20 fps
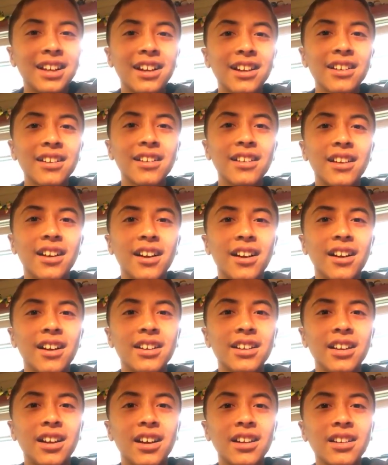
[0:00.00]
Uh,
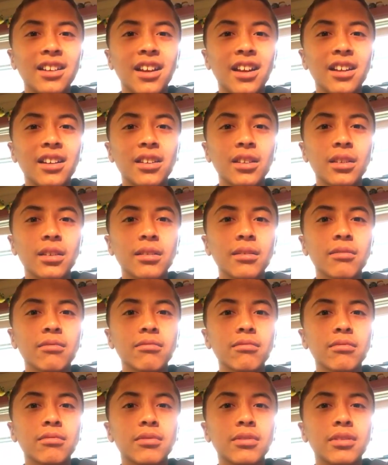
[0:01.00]
uh non
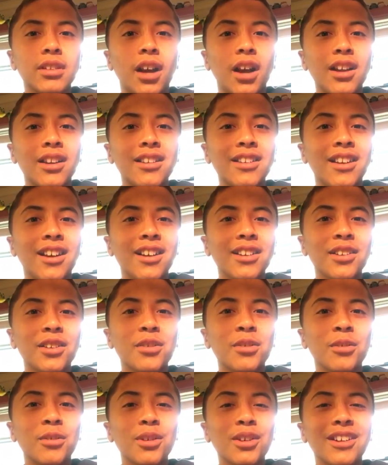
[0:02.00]
non non
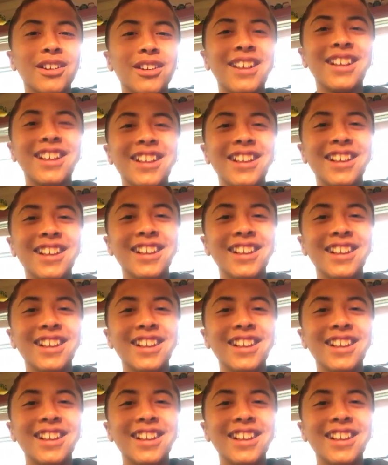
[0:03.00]
non corn.